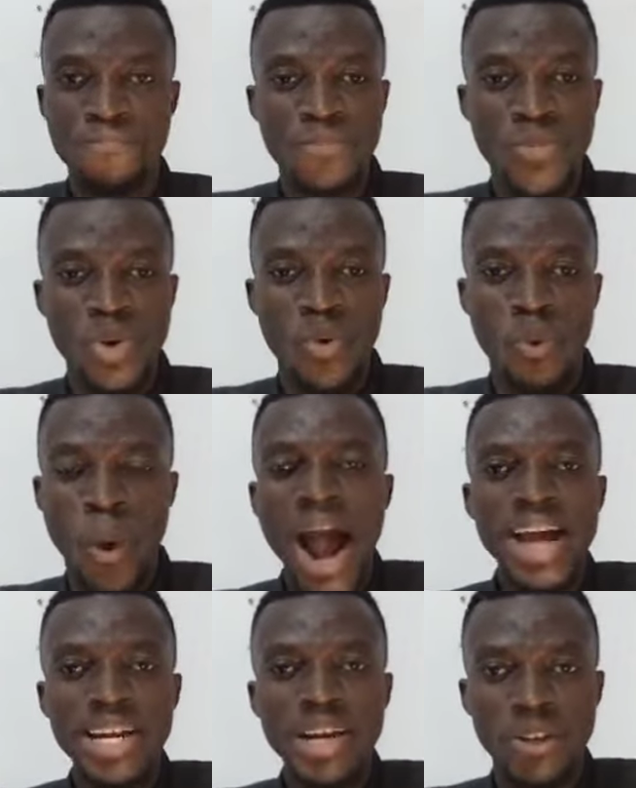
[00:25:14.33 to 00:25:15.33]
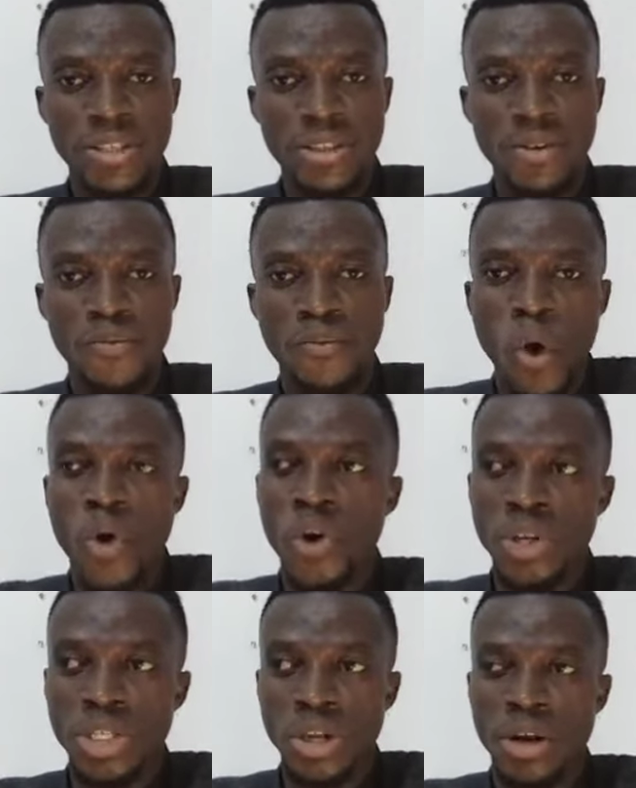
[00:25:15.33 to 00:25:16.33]
why not
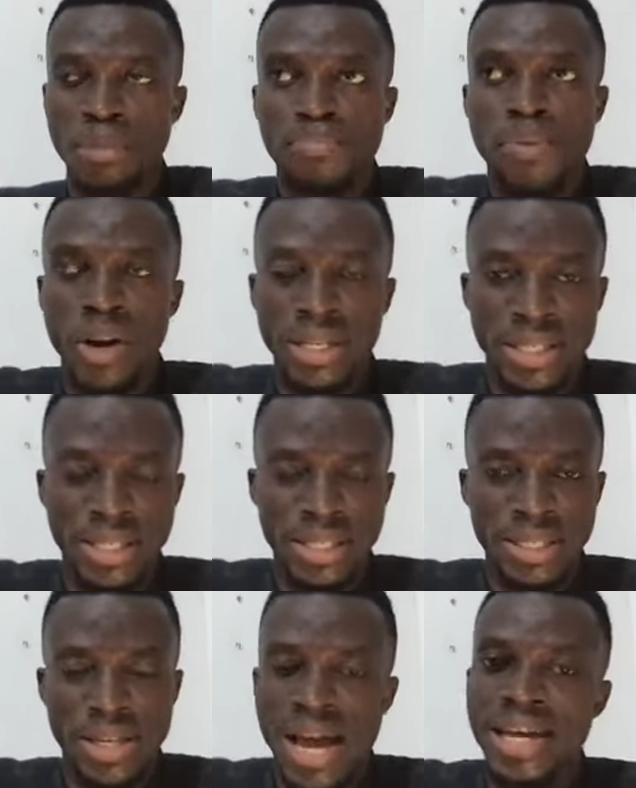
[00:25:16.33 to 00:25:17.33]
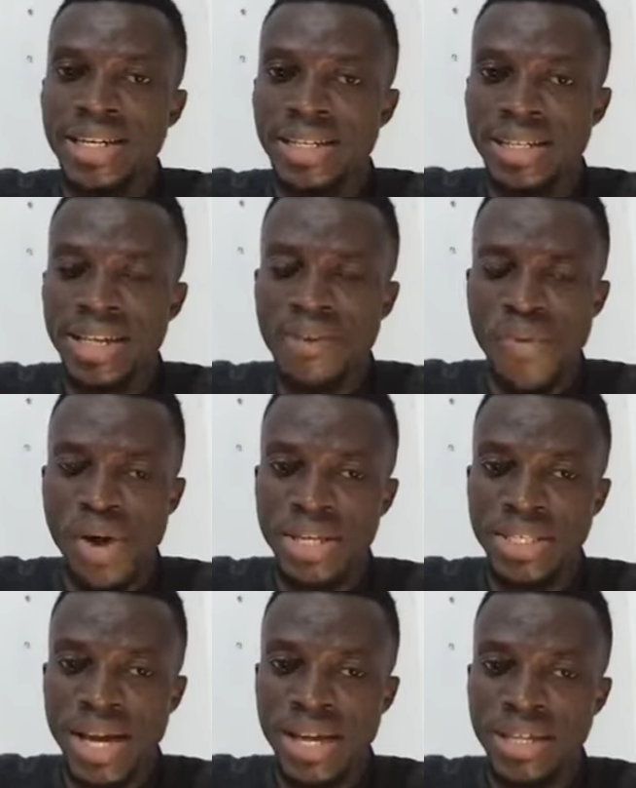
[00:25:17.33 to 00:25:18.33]
focus on policies and, your friend is
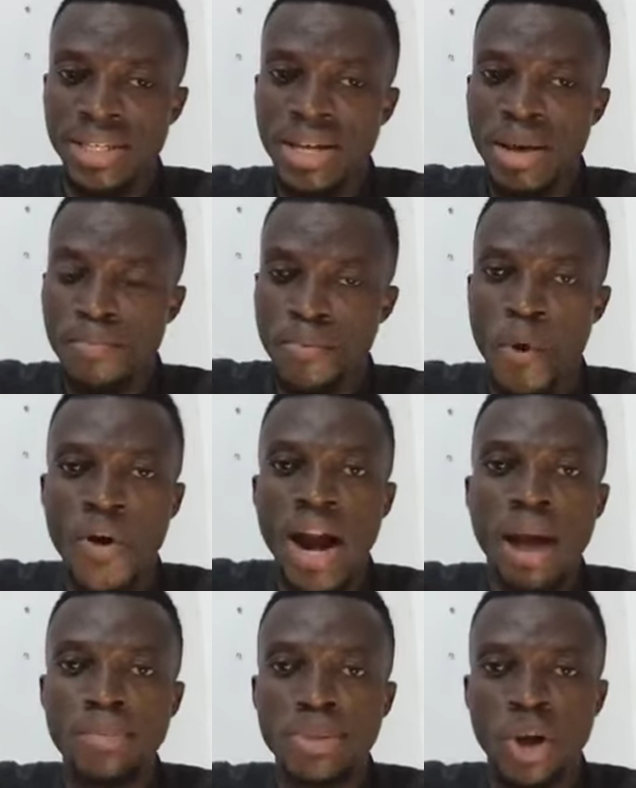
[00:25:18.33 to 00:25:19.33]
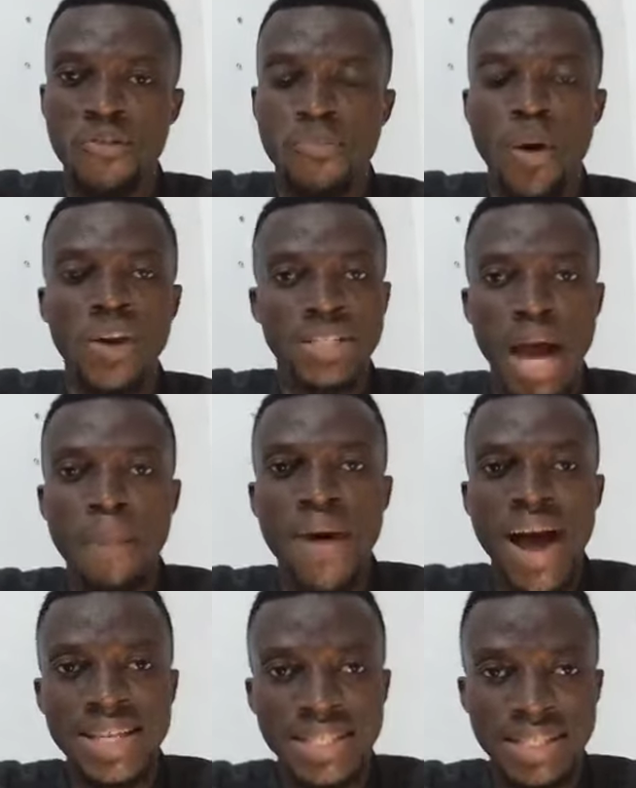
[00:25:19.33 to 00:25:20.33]
saying, programs of political
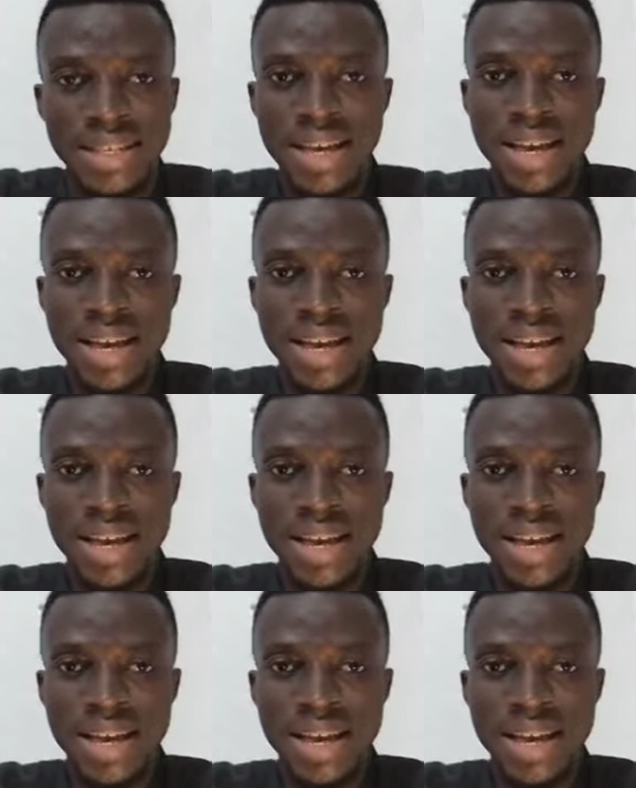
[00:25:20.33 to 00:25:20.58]
parties?